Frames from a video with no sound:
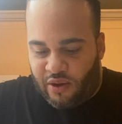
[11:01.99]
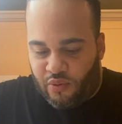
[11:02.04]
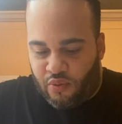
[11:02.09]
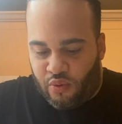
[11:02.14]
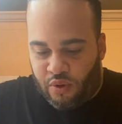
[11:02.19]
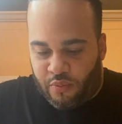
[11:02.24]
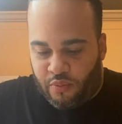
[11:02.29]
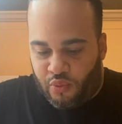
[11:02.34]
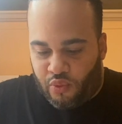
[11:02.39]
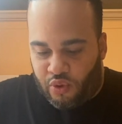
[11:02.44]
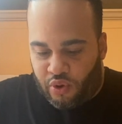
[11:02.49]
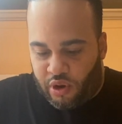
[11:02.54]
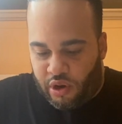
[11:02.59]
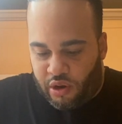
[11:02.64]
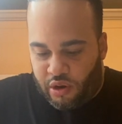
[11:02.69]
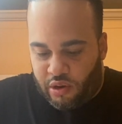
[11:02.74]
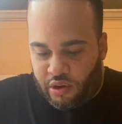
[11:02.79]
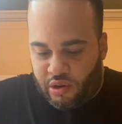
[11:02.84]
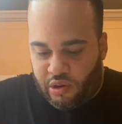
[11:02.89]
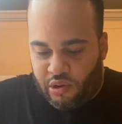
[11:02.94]
one more.
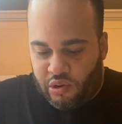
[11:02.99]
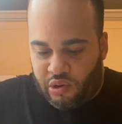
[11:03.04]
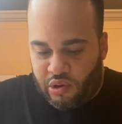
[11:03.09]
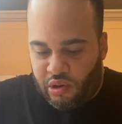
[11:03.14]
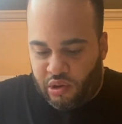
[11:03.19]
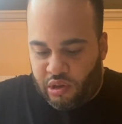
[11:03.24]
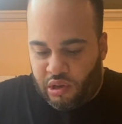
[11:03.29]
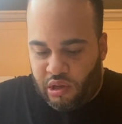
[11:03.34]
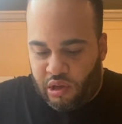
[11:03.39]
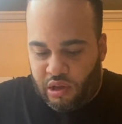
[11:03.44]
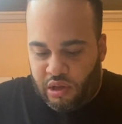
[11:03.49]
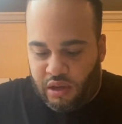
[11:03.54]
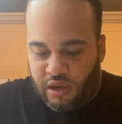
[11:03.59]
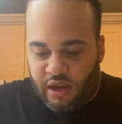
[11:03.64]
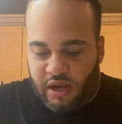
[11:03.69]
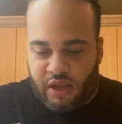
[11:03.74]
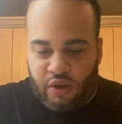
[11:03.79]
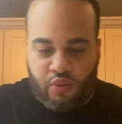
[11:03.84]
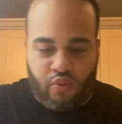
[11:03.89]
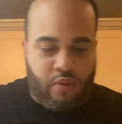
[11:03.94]

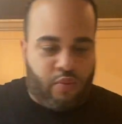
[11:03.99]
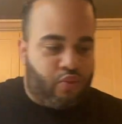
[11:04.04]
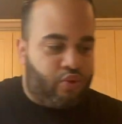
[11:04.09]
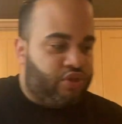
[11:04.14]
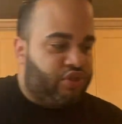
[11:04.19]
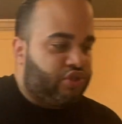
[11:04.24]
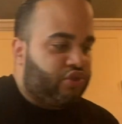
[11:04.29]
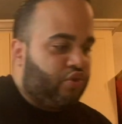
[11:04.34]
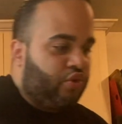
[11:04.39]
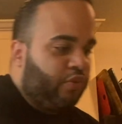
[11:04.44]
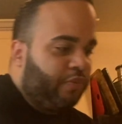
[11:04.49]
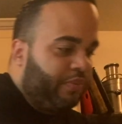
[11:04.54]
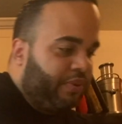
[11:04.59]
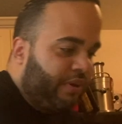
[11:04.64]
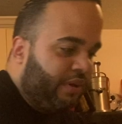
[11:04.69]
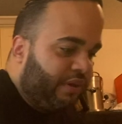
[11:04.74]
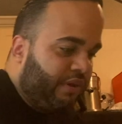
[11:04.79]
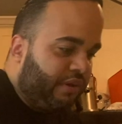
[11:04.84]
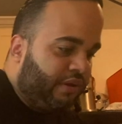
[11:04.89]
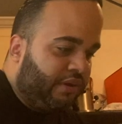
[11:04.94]
I need one more scoop.
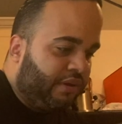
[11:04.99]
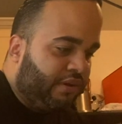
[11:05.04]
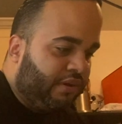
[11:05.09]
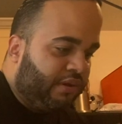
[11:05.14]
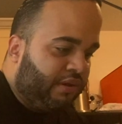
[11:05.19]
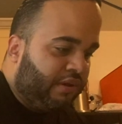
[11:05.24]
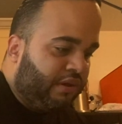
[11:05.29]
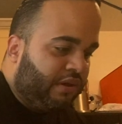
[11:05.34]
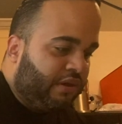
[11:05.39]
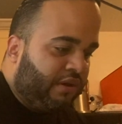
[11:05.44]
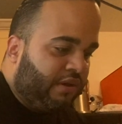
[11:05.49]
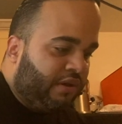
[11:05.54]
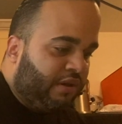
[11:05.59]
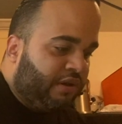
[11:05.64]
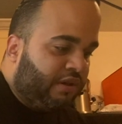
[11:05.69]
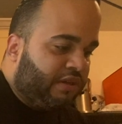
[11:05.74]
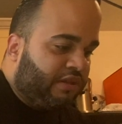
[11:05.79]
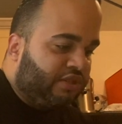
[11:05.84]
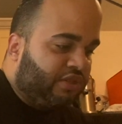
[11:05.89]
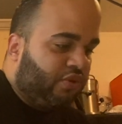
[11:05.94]

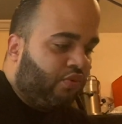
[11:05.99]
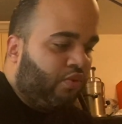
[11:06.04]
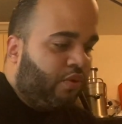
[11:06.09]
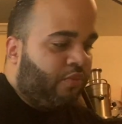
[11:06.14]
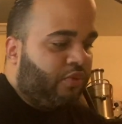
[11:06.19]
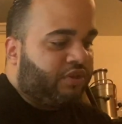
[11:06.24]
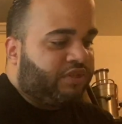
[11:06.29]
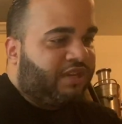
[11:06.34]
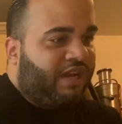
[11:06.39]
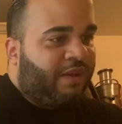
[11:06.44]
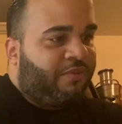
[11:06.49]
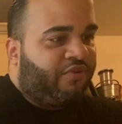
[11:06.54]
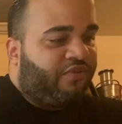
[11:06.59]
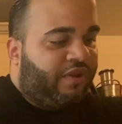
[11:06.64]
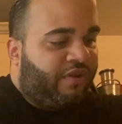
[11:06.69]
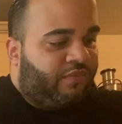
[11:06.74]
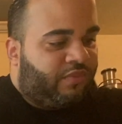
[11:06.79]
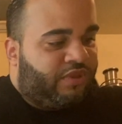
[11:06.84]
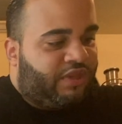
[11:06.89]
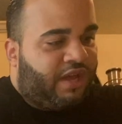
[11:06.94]
So one more time
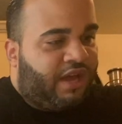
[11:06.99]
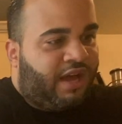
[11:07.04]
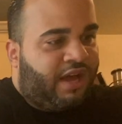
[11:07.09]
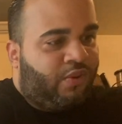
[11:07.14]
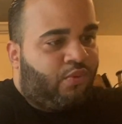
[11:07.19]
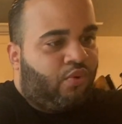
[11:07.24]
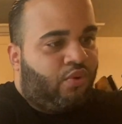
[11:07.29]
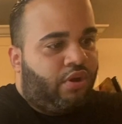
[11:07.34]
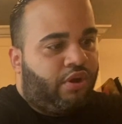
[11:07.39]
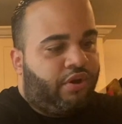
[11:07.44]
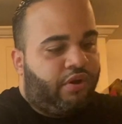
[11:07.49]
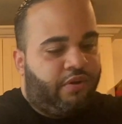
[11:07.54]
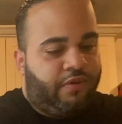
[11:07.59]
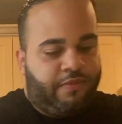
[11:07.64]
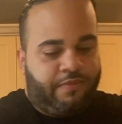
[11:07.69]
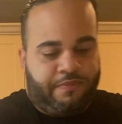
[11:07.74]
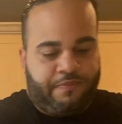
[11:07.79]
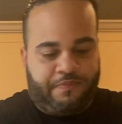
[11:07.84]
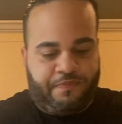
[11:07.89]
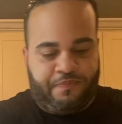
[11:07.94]
around with the hot water.
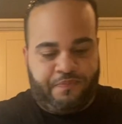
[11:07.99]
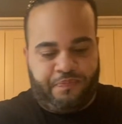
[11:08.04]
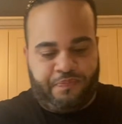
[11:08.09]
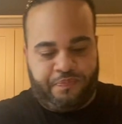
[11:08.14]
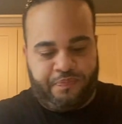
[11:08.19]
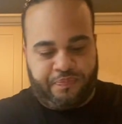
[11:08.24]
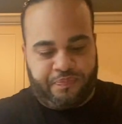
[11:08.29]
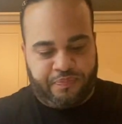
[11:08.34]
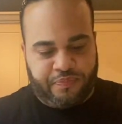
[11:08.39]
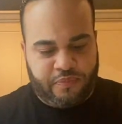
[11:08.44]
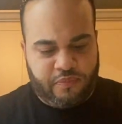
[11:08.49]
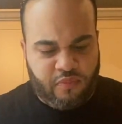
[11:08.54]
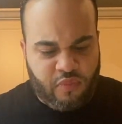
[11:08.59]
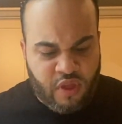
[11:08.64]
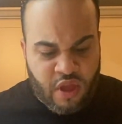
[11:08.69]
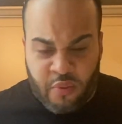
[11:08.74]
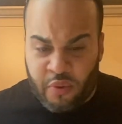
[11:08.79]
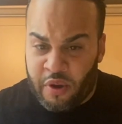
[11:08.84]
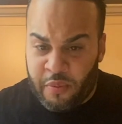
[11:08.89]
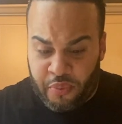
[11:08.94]

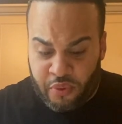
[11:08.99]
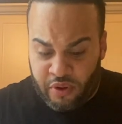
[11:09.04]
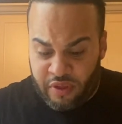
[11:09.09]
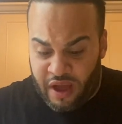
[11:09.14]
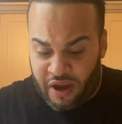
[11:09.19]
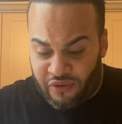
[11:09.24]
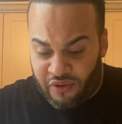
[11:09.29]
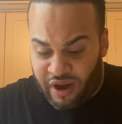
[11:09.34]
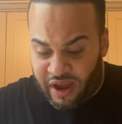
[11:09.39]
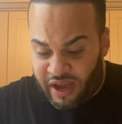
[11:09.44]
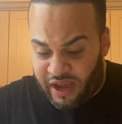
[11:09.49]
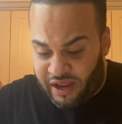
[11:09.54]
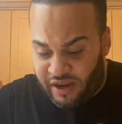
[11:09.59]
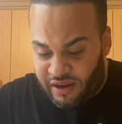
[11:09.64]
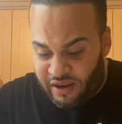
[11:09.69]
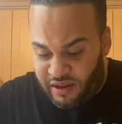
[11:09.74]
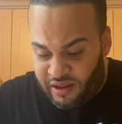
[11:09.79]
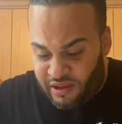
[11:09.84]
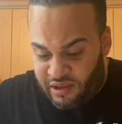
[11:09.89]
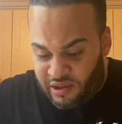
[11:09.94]
We're gonna pour that right
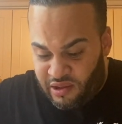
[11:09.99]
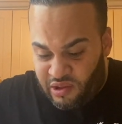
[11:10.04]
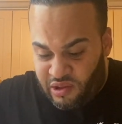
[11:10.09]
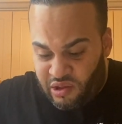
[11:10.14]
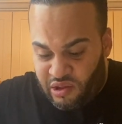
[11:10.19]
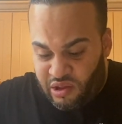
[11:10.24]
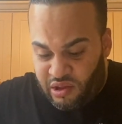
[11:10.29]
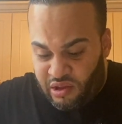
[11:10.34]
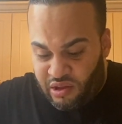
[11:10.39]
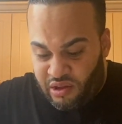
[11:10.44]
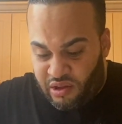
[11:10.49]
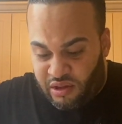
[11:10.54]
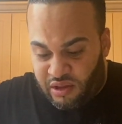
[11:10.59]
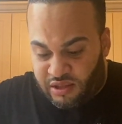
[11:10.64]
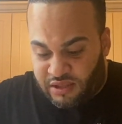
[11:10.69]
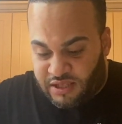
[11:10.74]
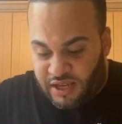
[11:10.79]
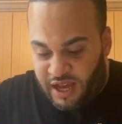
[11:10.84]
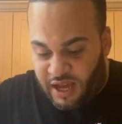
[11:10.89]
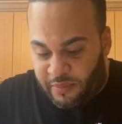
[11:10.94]

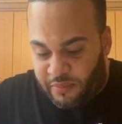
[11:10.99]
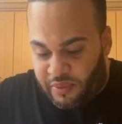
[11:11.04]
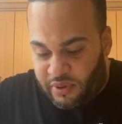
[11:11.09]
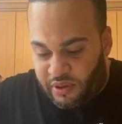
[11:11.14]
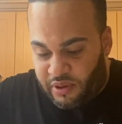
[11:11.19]
on top